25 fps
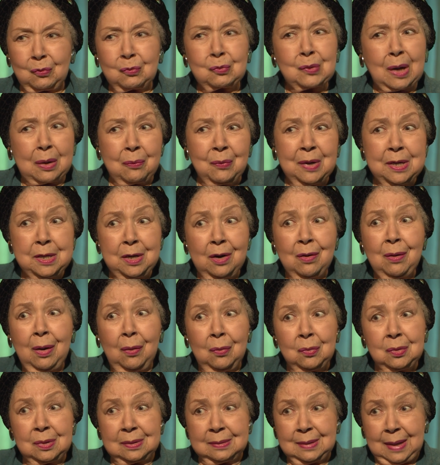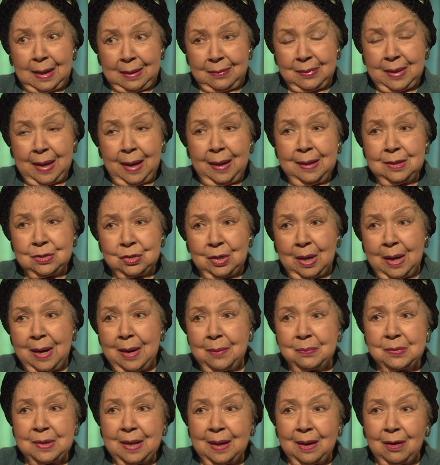like when you're old, like the age I
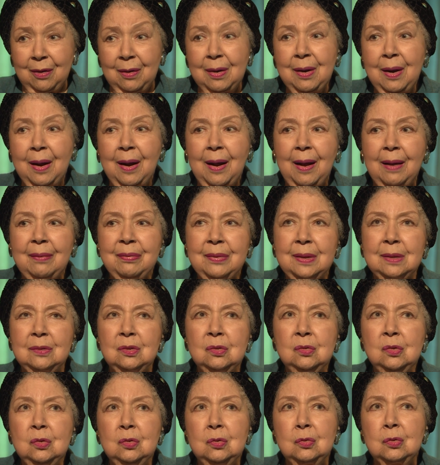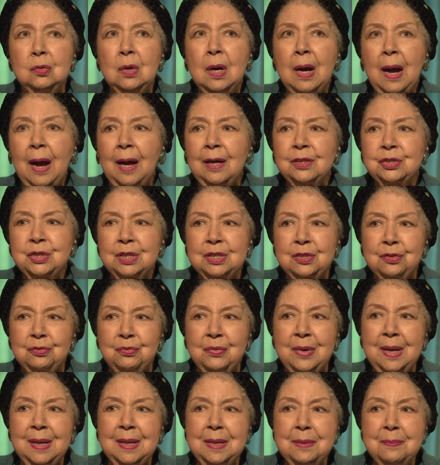am now, I think, oh, I should
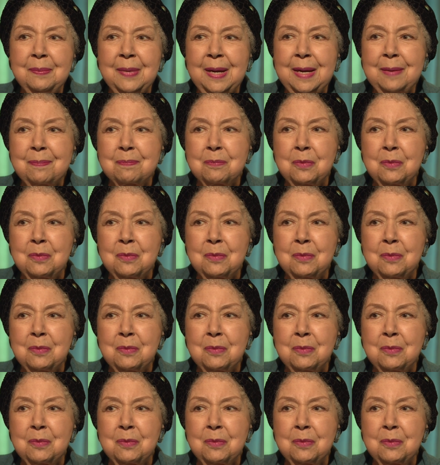have really made